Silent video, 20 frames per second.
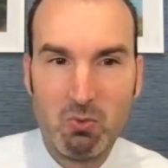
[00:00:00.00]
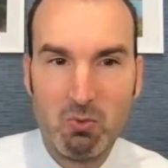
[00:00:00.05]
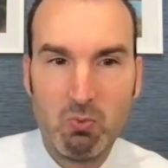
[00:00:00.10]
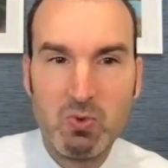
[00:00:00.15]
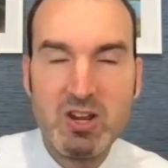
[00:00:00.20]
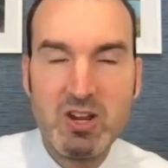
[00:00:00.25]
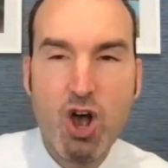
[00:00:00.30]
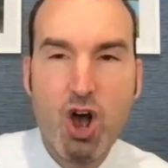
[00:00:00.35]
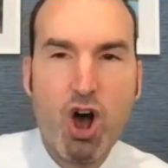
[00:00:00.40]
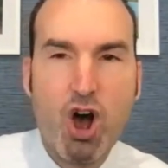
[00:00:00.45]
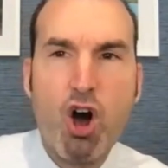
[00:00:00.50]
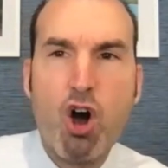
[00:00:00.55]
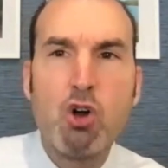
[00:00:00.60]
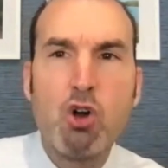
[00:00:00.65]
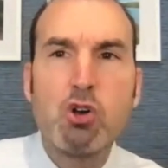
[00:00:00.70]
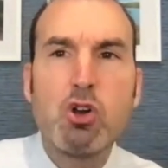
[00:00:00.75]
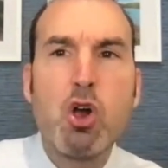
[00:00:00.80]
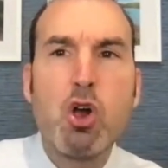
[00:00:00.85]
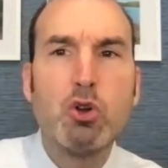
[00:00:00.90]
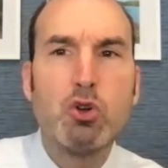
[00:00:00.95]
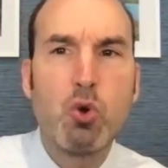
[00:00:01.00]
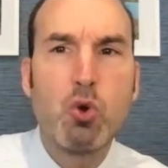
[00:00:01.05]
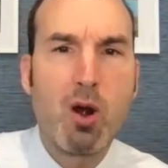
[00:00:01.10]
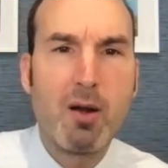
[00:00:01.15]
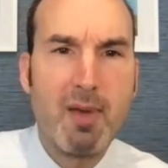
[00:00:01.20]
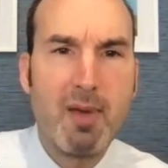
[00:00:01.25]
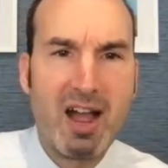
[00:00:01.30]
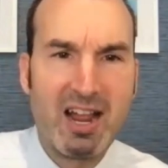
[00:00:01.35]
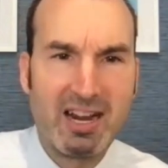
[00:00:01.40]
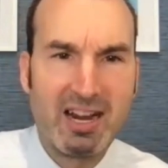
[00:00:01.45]
We all go to
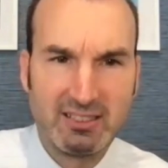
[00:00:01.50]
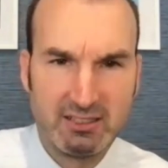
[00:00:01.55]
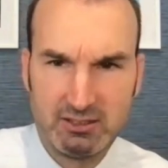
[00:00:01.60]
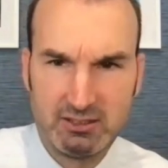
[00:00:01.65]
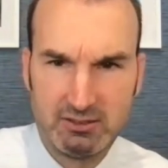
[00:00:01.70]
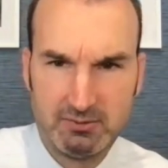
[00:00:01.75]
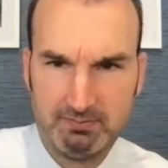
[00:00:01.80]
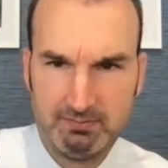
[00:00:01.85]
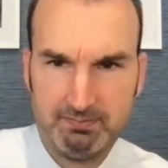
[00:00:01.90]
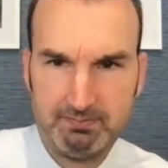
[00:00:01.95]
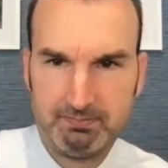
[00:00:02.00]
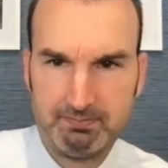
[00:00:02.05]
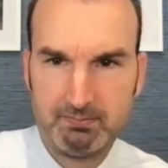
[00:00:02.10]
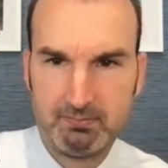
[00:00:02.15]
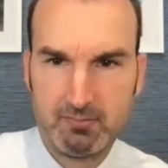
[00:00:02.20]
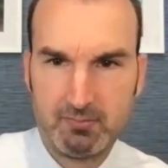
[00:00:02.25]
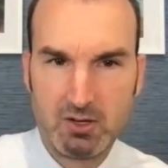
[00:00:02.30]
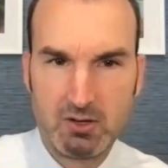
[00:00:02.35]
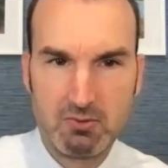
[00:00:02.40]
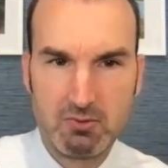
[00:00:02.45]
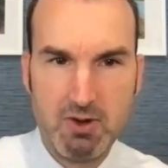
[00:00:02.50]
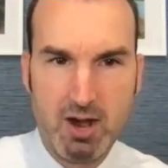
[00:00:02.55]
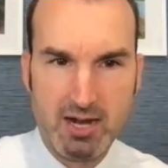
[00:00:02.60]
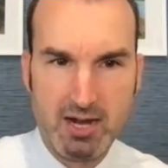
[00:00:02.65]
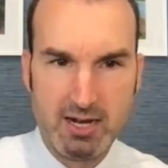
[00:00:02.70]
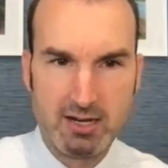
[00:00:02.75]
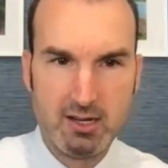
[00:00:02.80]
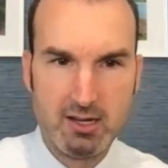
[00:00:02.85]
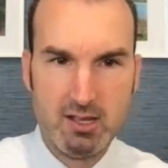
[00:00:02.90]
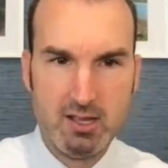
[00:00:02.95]
our bias,
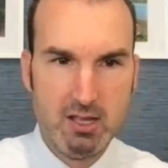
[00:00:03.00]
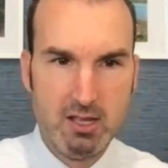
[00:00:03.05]
right?